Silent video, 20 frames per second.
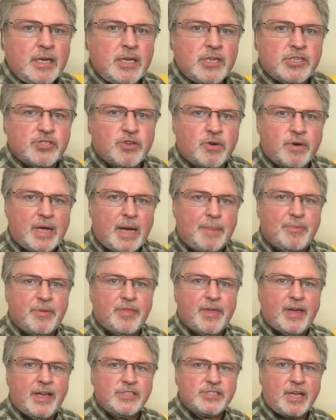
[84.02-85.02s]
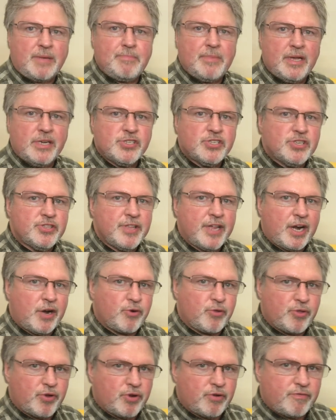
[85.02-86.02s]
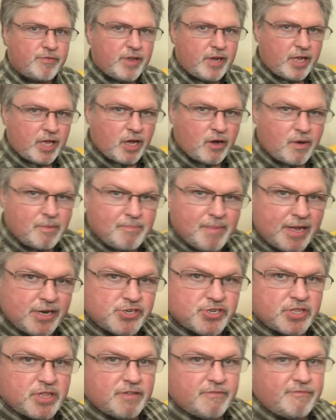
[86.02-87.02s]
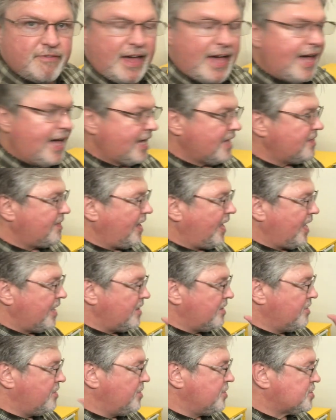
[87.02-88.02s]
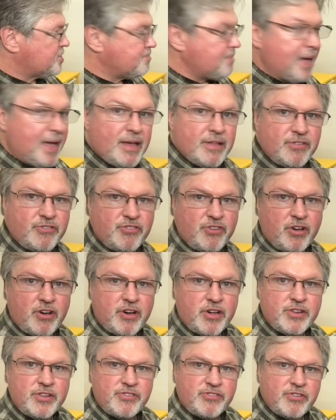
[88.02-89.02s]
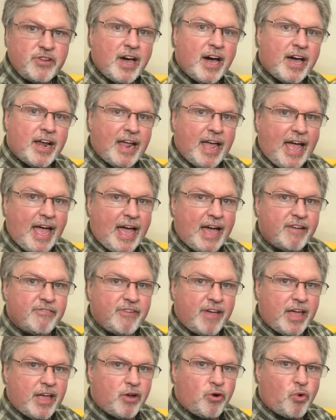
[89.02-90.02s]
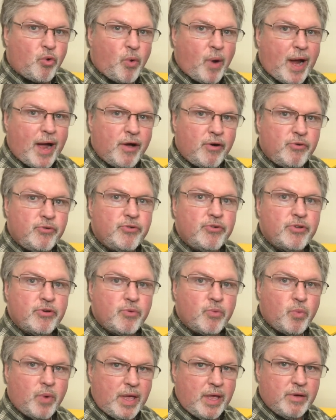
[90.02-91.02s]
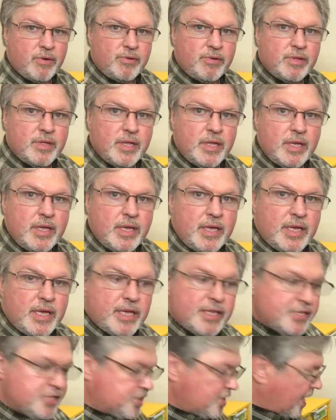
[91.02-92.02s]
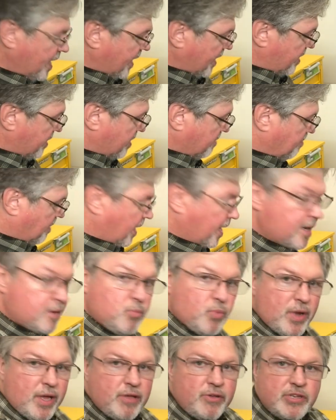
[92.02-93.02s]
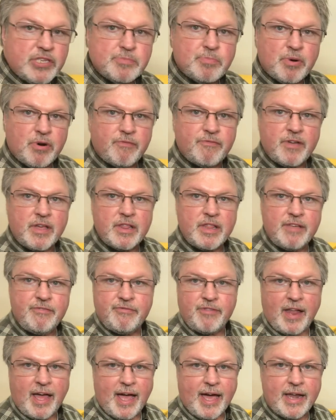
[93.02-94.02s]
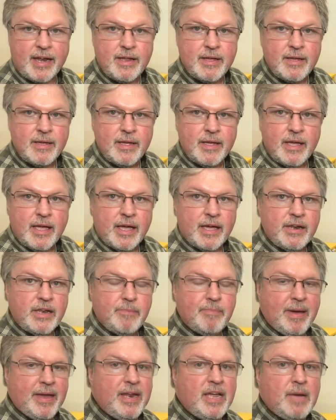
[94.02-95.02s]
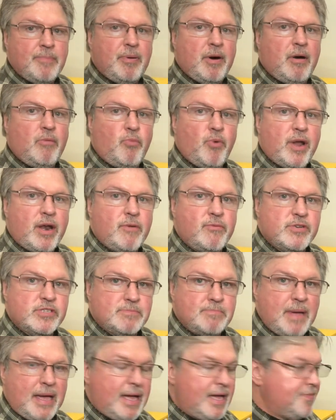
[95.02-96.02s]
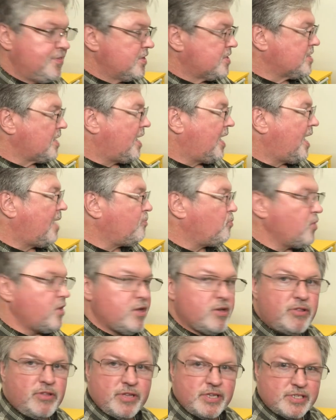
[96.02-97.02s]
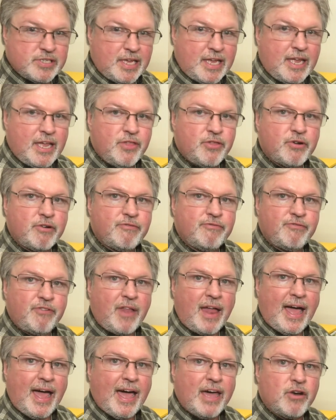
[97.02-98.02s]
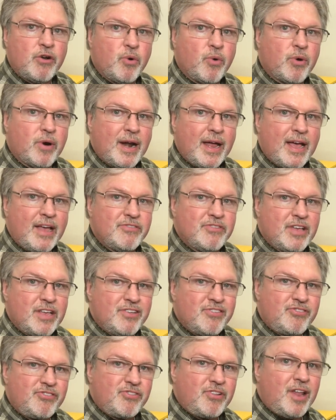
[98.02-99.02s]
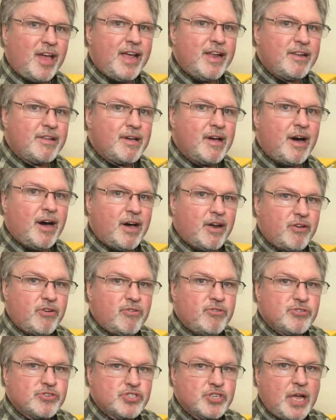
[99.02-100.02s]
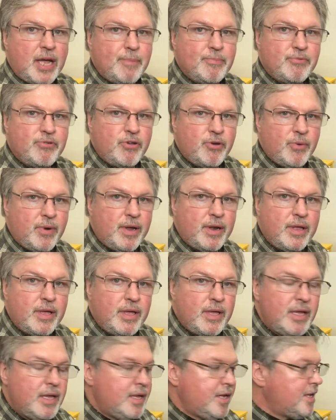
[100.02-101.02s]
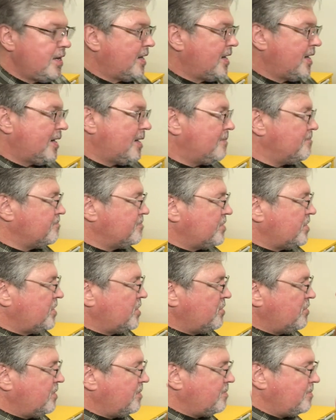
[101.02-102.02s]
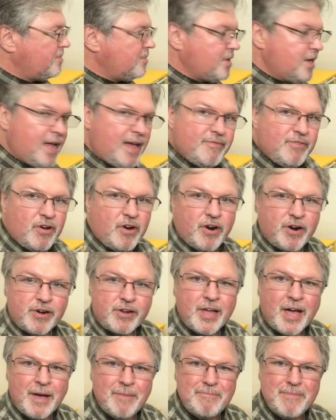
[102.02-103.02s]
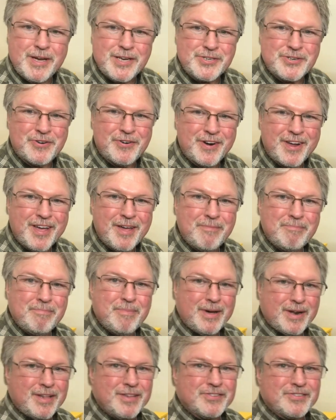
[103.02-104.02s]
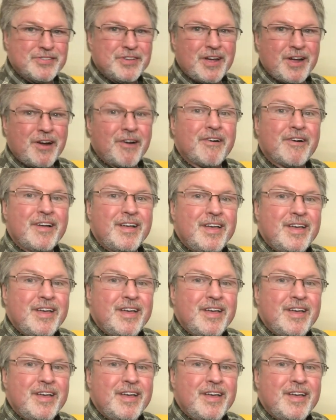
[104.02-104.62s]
So a couple things I mentioned in an earlier video. I mentioned the fact that this bandsaw does not have a crowned wheel. Instead, the bottom wheel is perfectly flat, and depending upon when it was made, the top wheel is either flat or has a slight conical shape to it. You'd have a hard time measuring it, but it's there.